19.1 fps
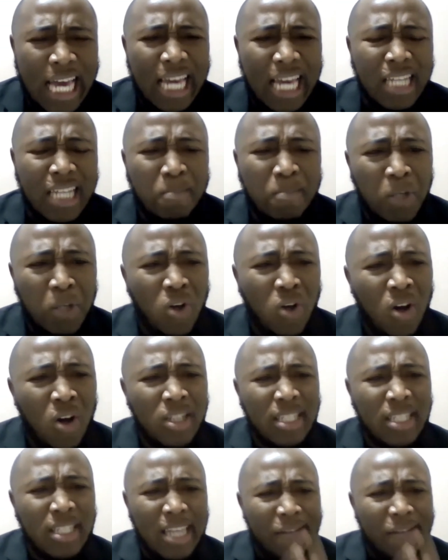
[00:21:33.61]
it's
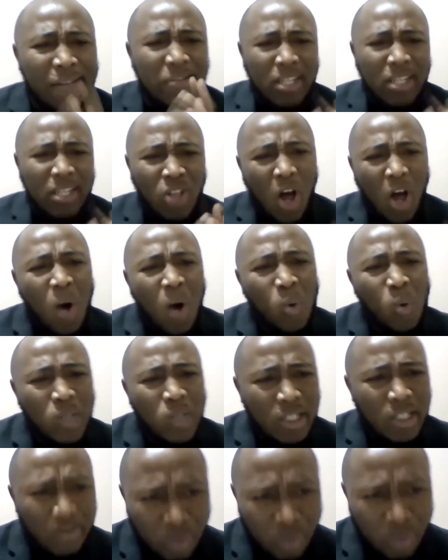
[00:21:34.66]
because if these
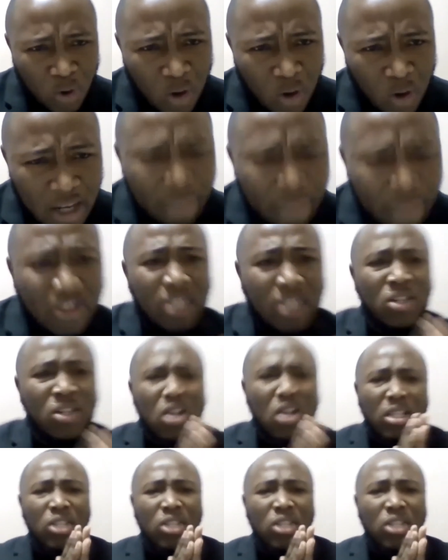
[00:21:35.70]
houses fall, if these,